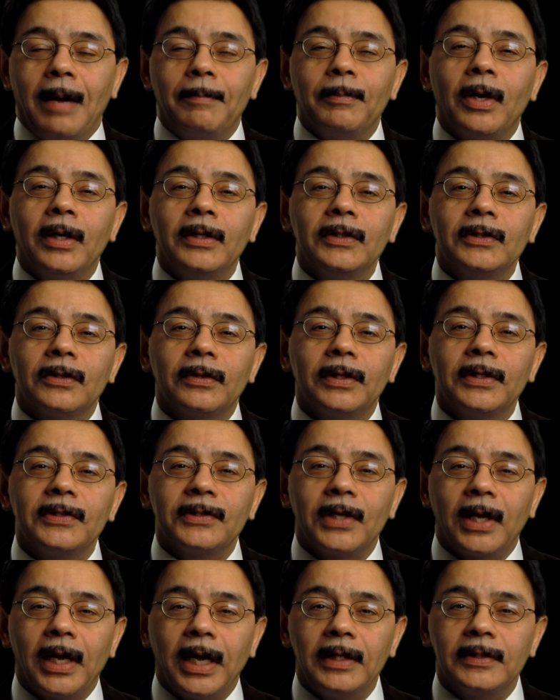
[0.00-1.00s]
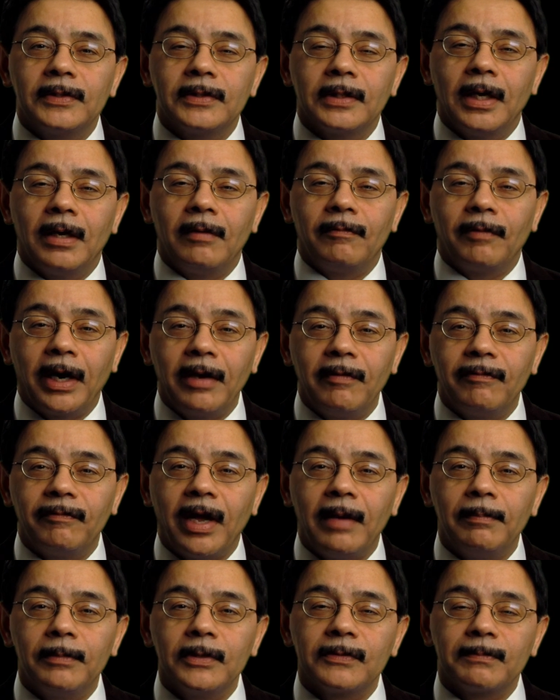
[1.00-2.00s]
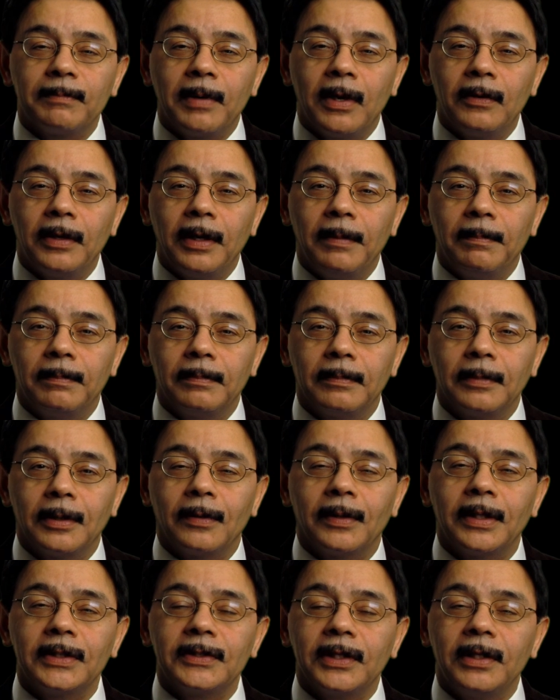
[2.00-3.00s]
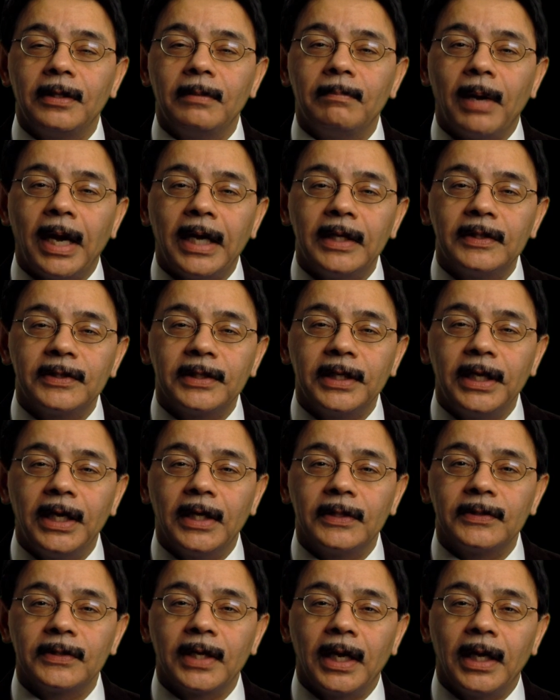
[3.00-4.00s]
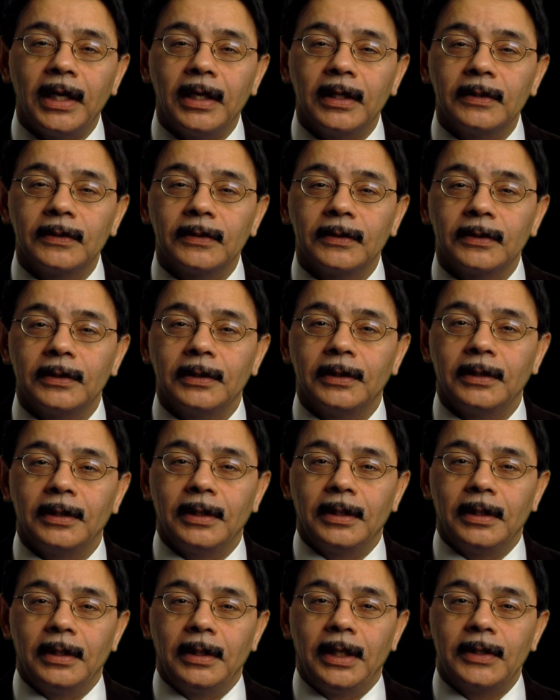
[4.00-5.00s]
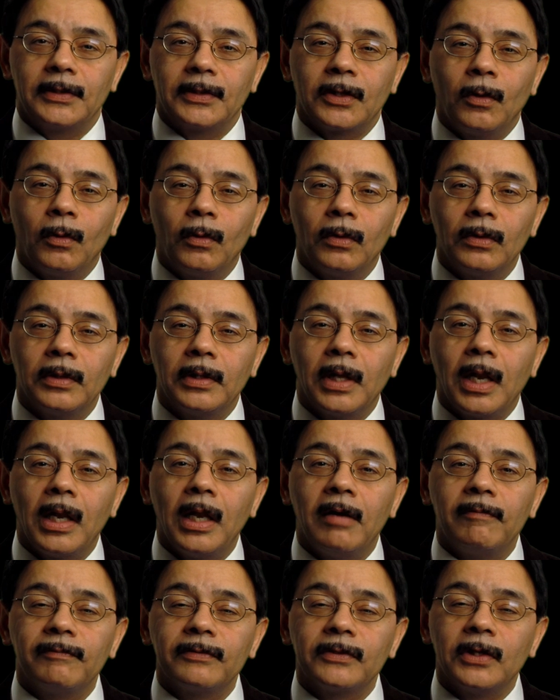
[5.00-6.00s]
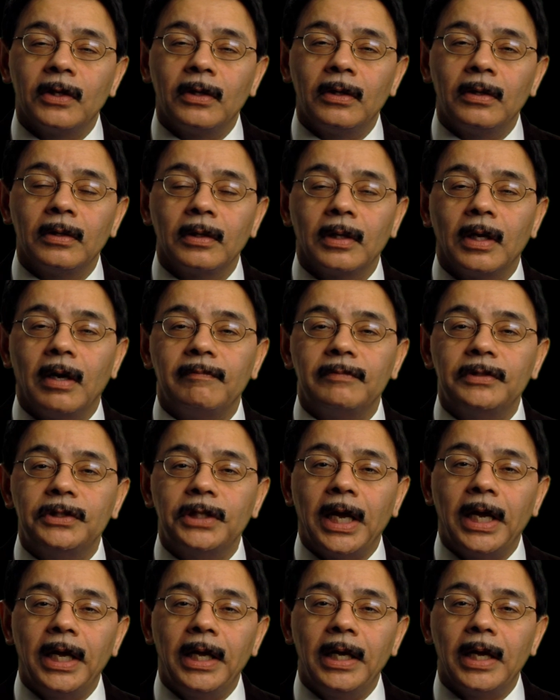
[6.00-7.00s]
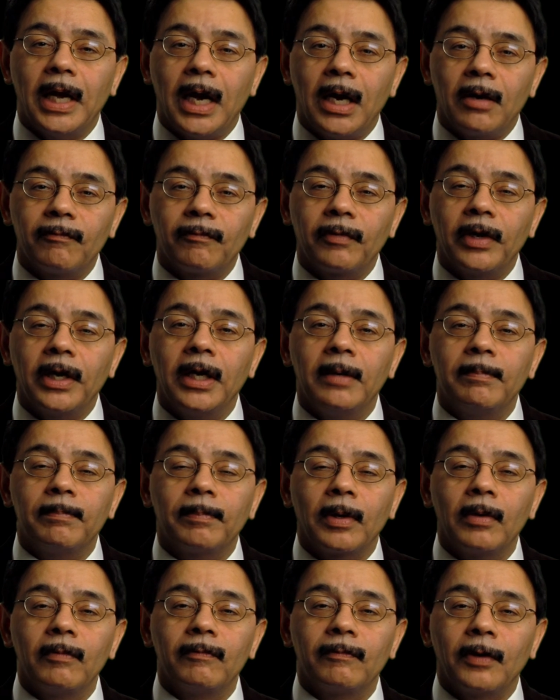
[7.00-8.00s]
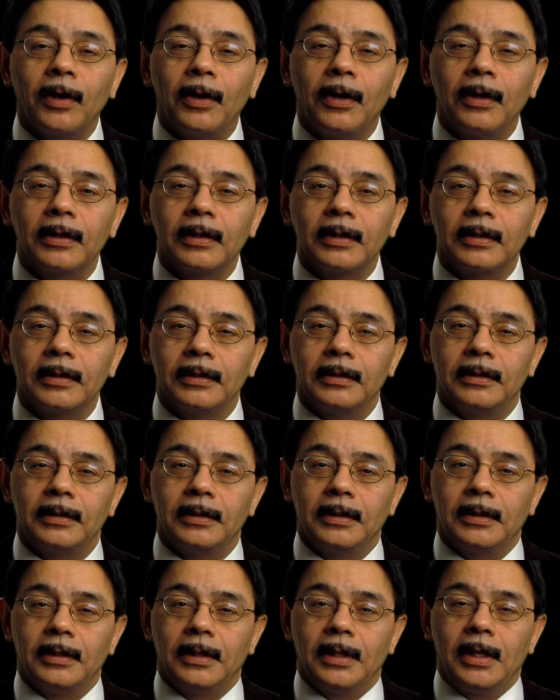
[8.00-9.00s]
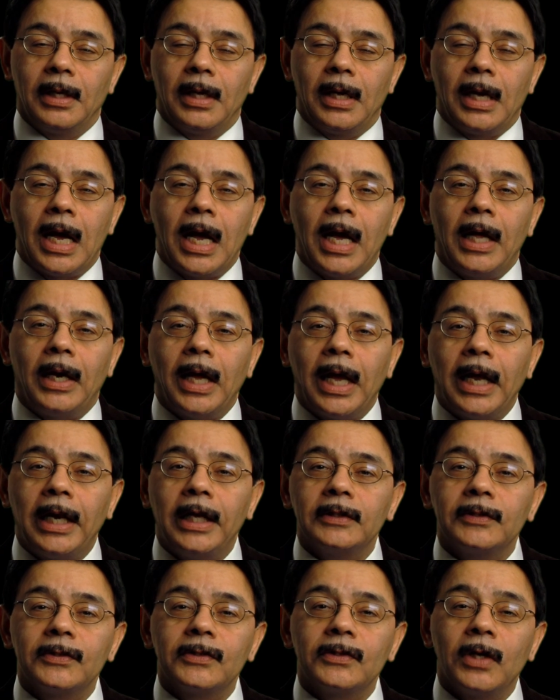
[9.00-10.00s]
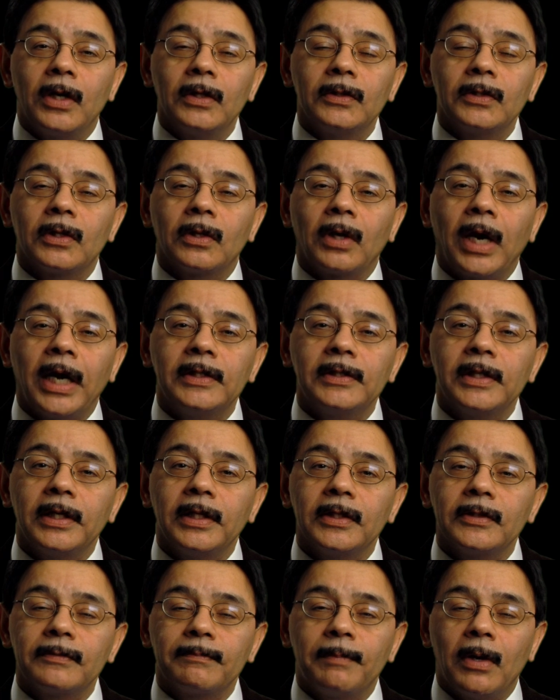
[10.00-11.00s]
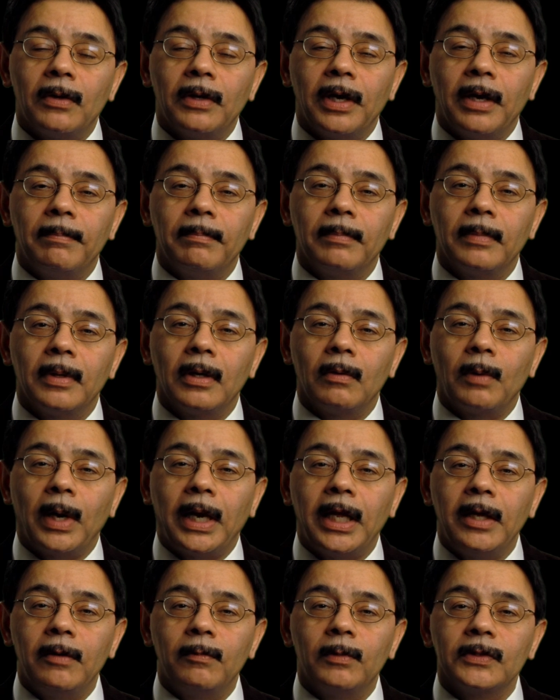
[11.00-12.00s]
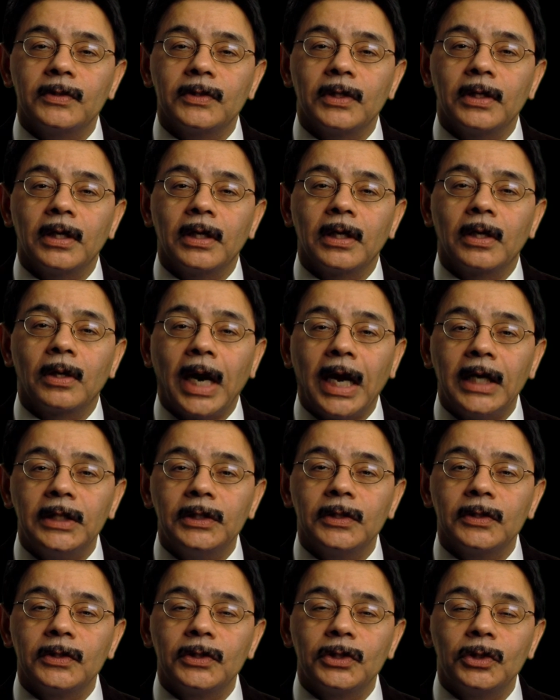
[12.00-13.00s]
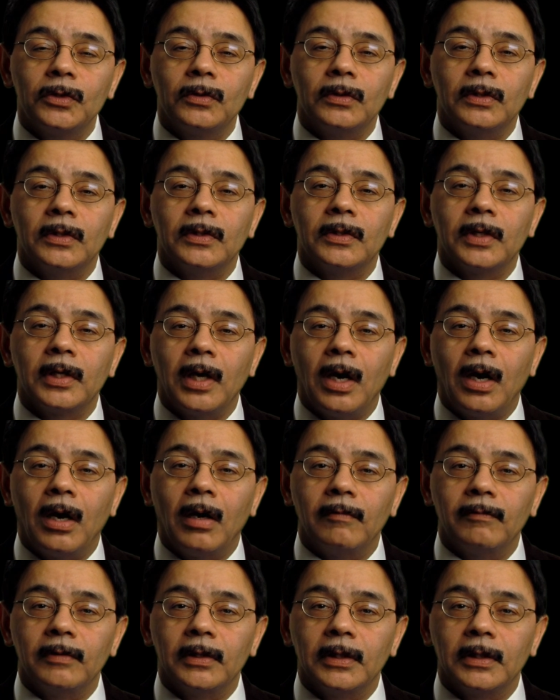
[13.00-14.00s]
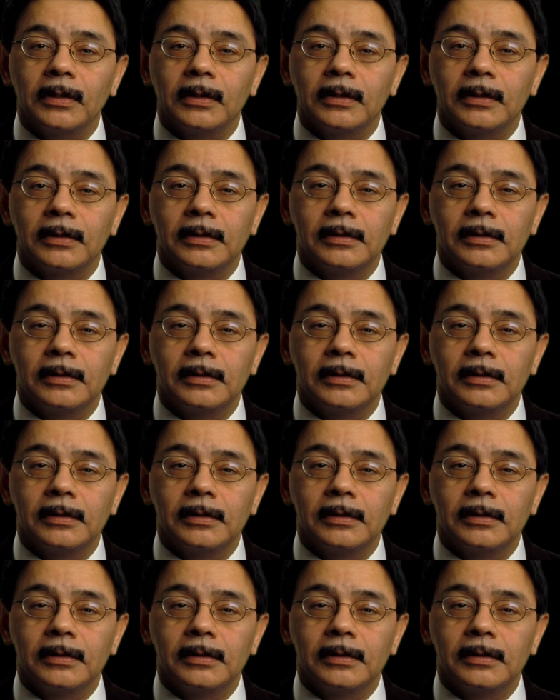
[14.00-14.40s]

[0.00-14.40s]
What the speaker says: I'm going to recite a very famous poem written by T.S. Eliot. It's called The Love Song of J. Alfred Prufrock. And Eliot started writing this poem when he was a graduate student at Harvard.